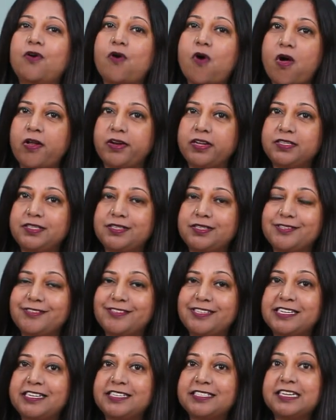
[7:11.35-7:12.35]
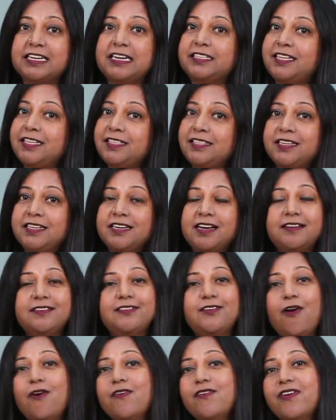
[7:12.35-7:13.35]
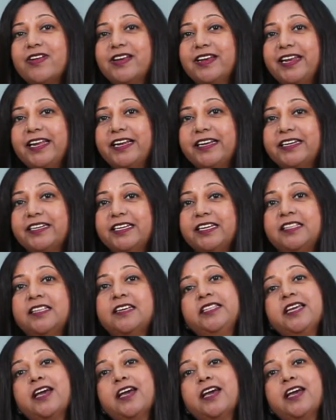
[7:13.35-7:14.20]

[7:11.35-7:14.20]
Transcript: college students, then they are not on LinkedIn.